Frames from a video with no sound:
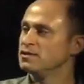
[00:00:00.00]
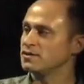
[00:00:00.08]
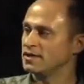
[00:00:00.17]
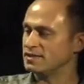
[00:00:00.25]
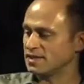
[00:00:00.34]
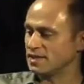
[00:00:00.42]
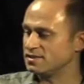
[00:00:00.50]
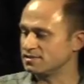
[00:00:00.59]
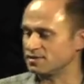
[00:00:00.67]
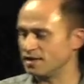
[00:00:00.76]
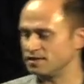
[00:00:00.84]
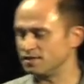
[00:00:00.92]
So that data
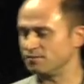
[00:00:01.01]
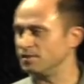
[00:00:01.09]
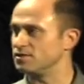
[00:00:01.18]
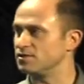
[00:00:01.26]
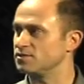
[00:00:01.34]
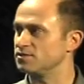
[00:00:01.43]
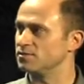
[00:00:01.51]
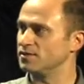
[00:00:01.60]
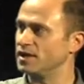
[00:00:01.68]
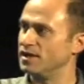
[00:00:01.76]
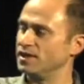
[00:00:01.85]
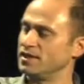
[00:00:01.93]
center we just saw
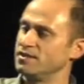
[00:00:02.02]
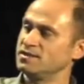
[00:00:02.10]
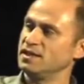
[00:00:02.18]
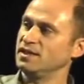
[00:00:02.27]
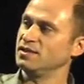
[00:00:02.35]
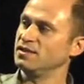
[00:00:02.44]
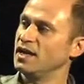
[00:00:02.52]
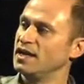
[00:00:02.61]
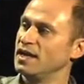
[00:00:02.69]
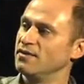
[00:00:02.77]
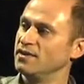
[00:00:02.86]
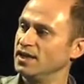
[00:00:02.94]
there, you can see the
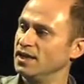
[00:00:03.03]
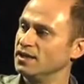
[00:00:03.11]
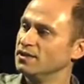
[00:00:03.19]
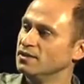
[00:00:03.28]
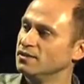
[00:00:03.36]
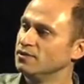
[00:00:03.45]
layout here.